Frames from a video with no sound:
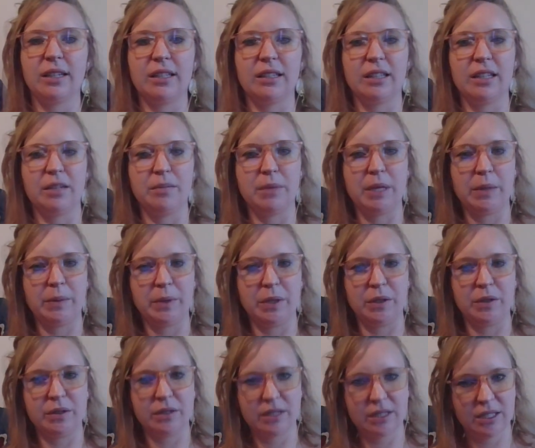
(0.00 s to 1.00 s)
and then maybe
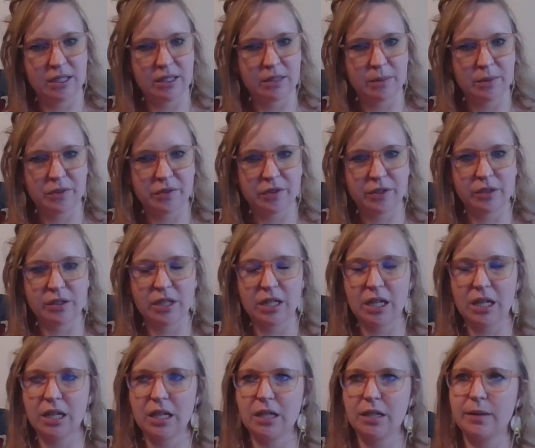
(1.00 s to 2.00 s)
you see them a few
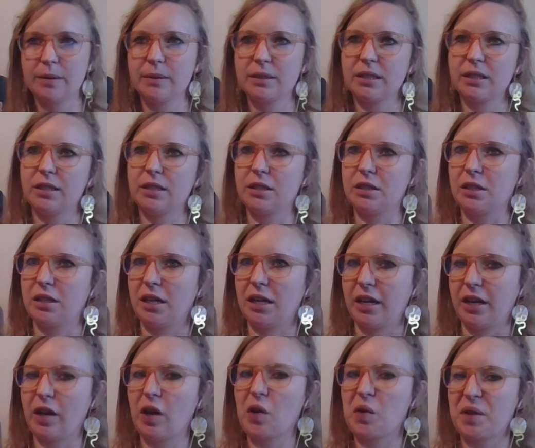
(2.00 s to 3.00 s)
times, and then you're
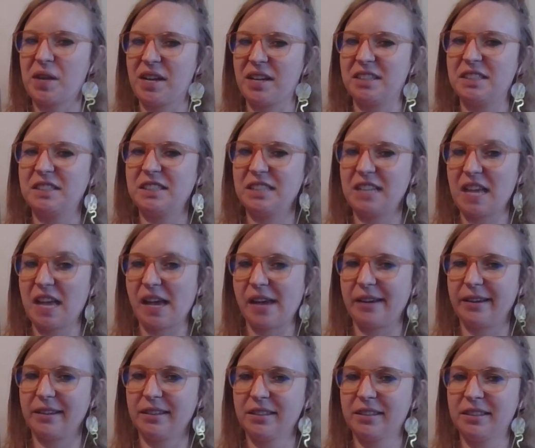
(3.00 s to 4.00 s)
like, okay,
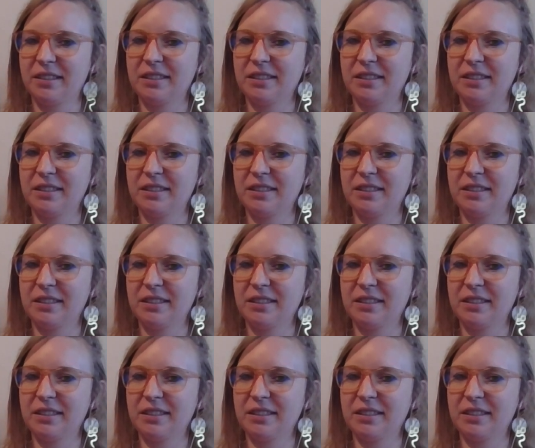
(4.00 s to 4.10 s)
today,